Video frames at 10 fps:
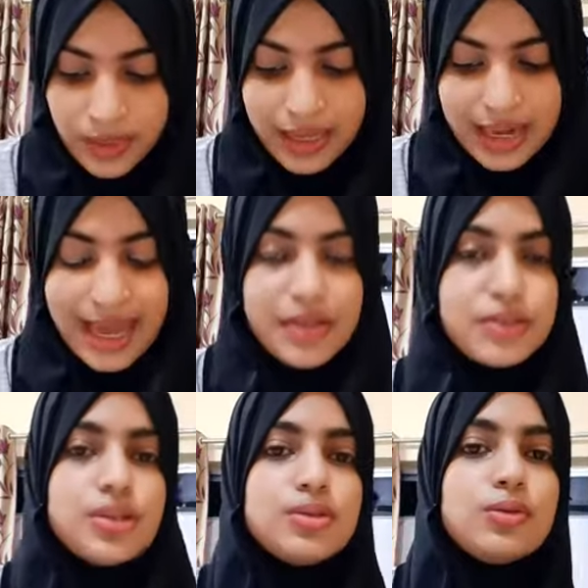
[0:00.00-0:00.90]
and
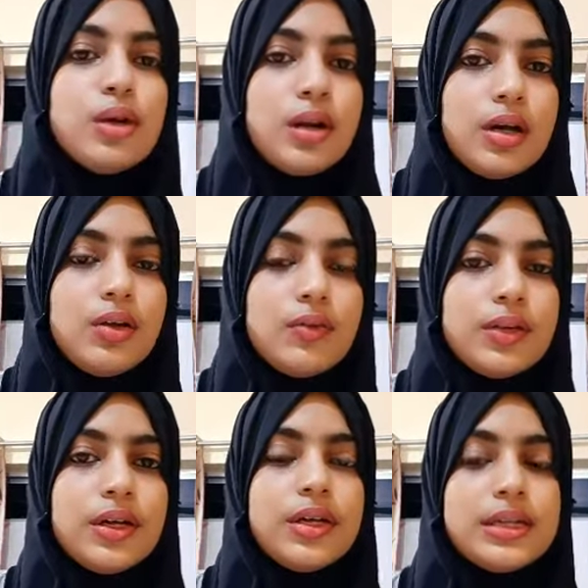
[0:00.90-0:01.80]
anxious to learn over
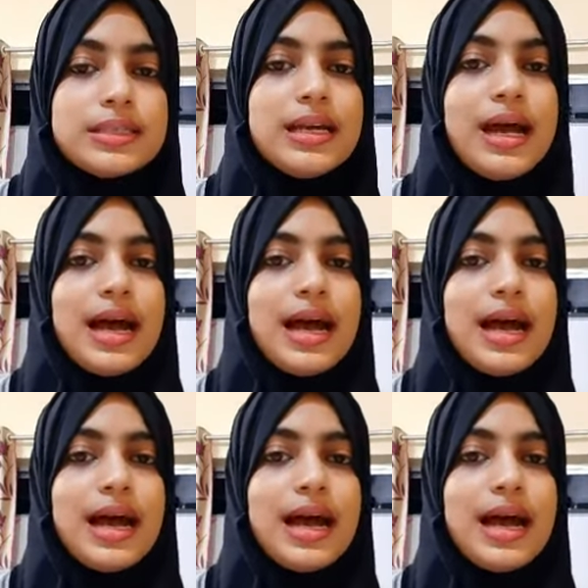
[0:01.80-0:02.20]
here is the